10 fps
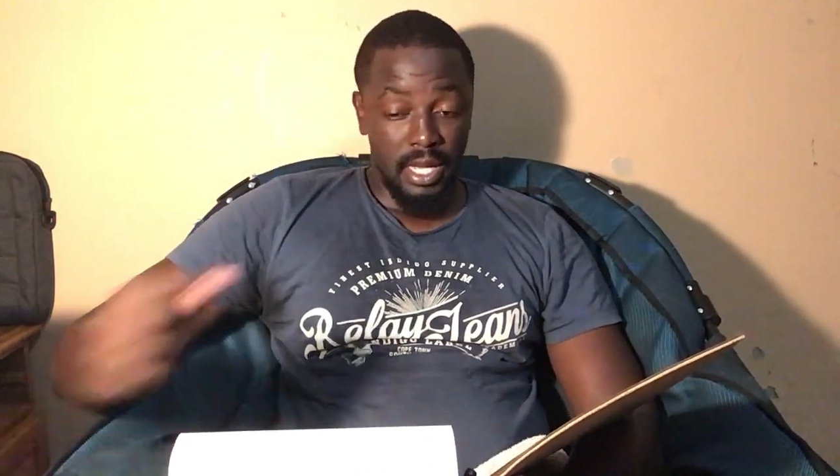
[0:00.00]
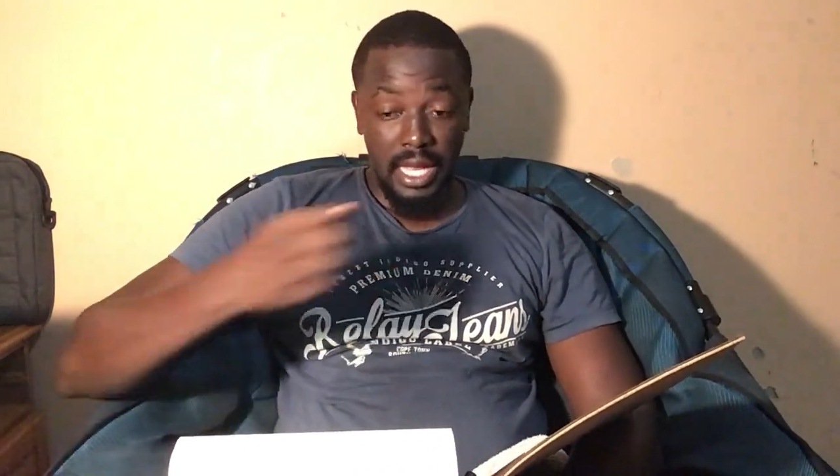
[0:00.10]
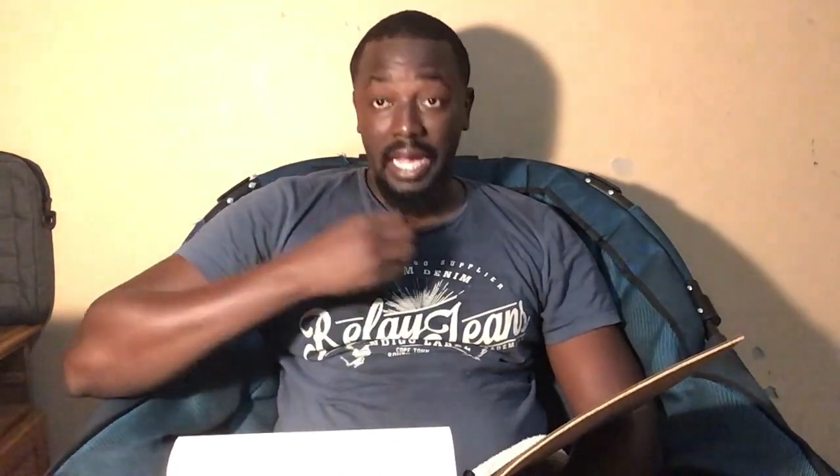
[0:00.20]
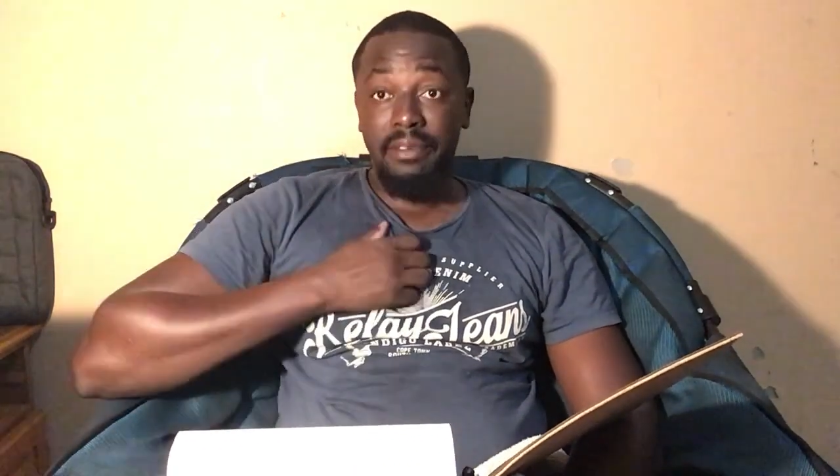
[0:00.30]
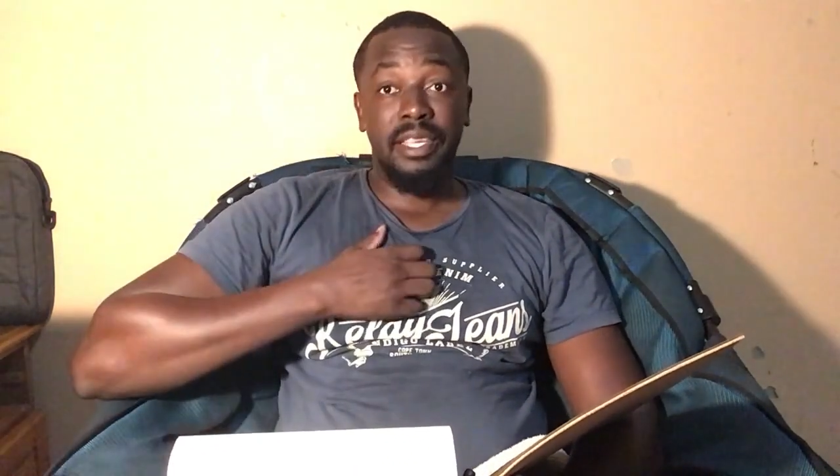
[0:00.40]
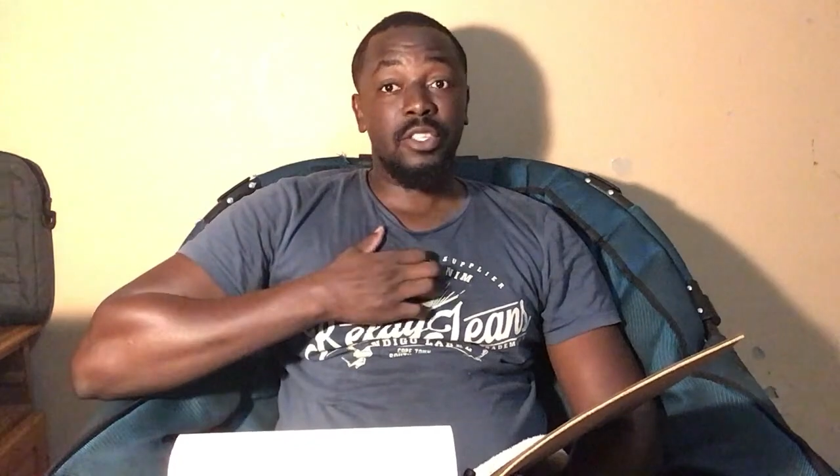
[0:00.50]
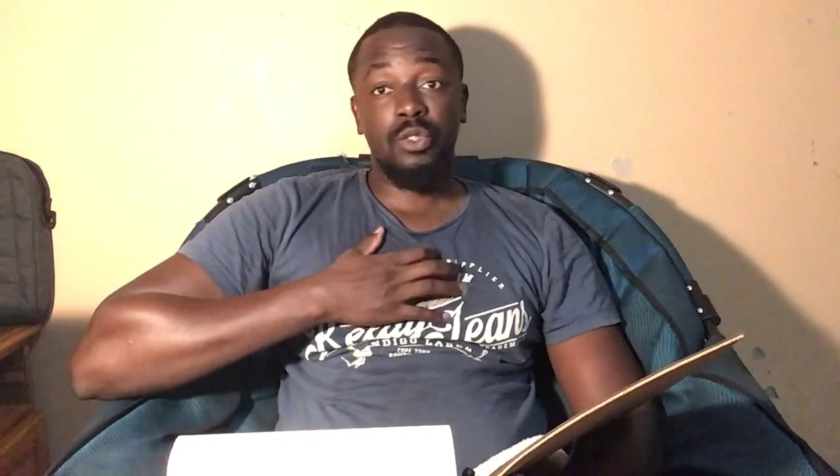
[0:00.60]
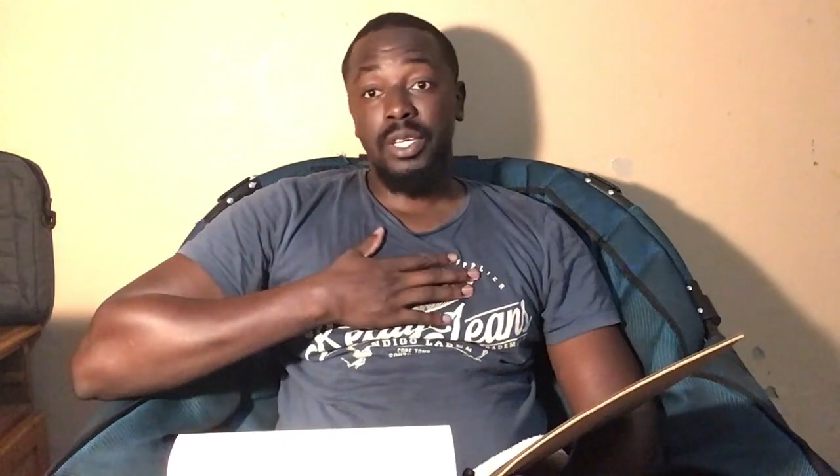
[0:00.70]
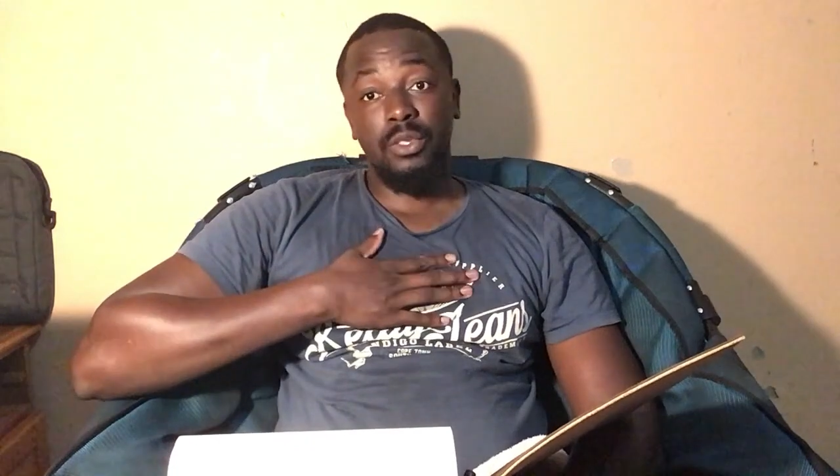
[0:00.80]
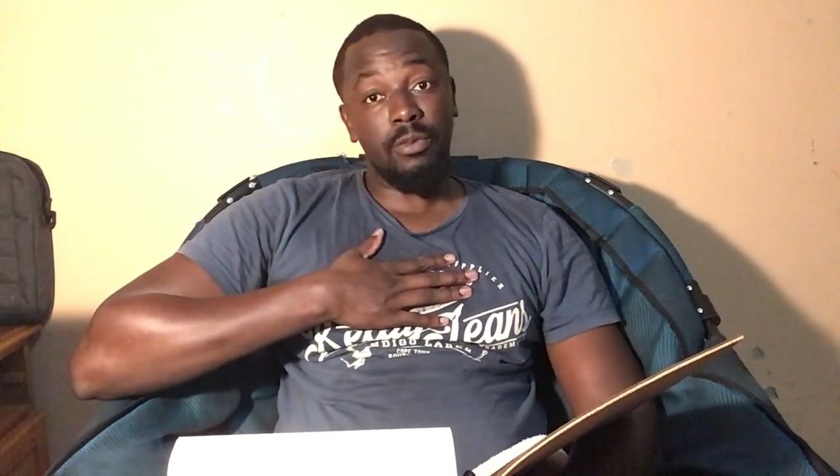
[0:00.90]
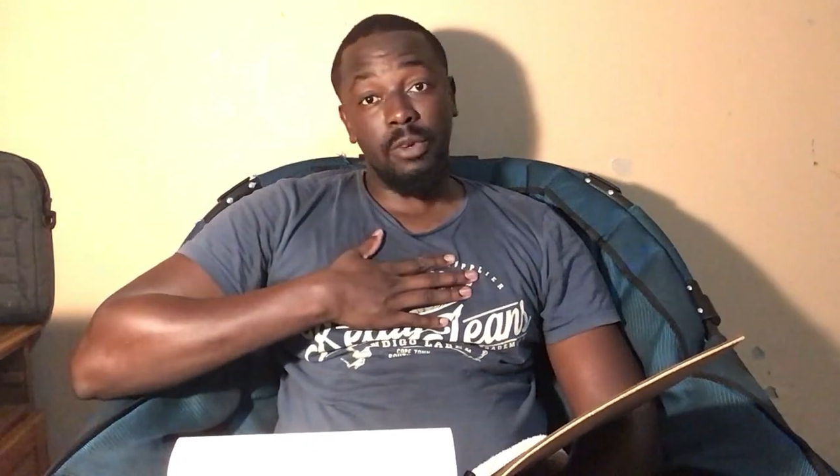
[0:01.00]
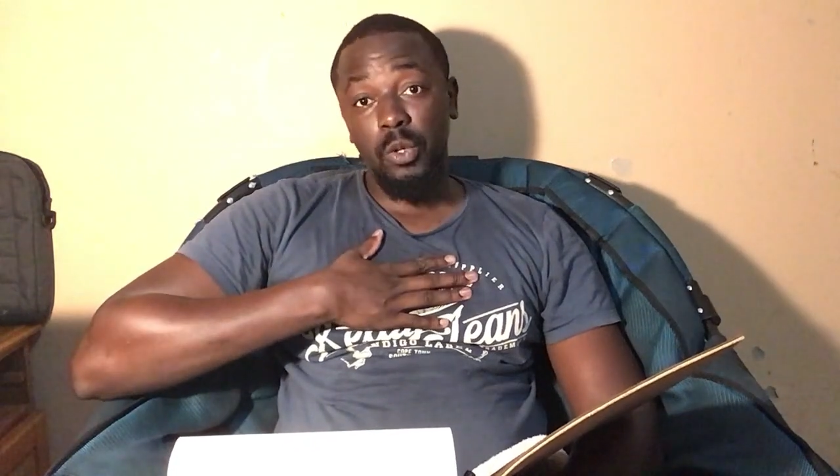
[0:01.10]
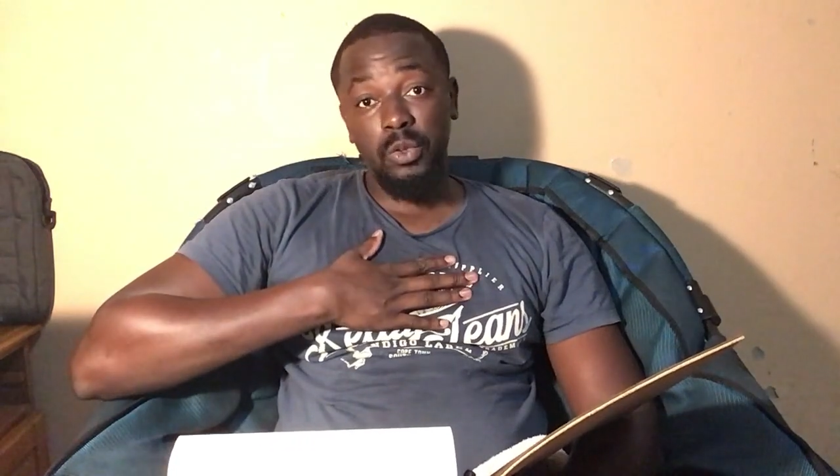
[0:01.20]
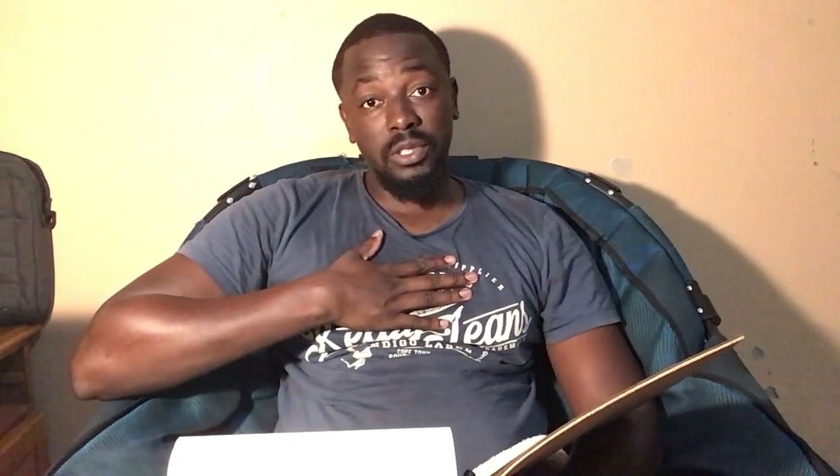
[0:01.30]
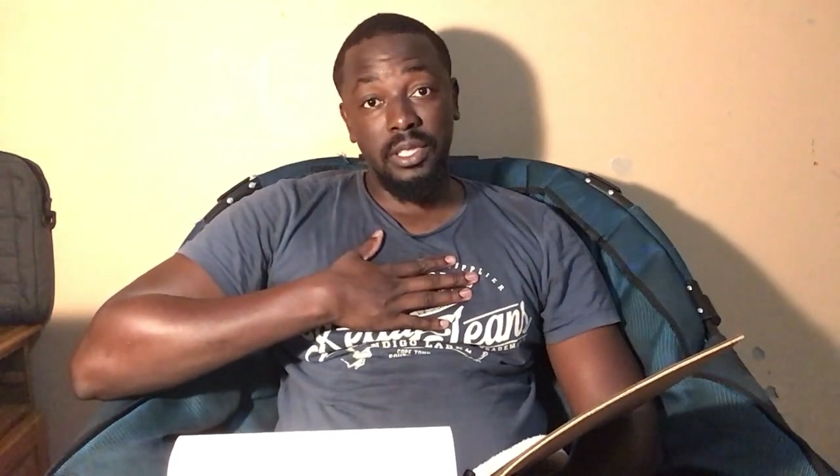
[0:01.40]
I've had stress with
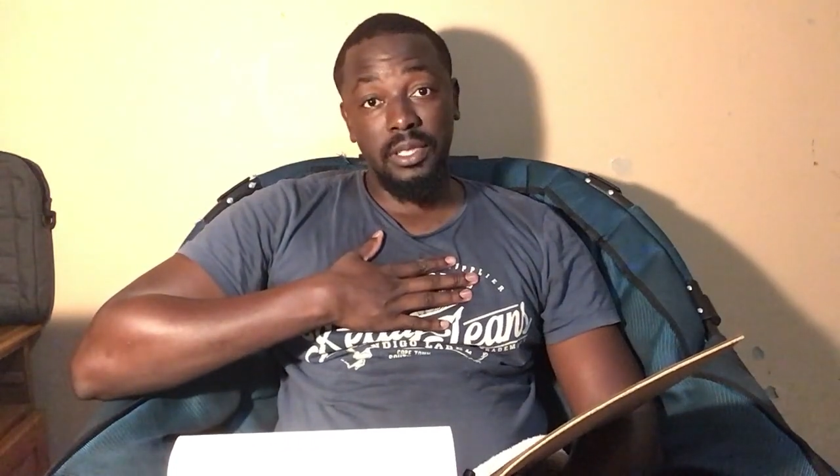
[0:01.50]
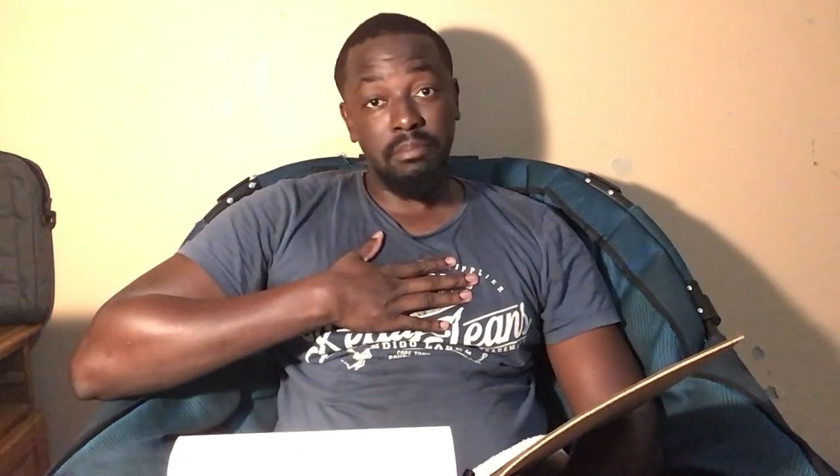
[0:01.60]
loans,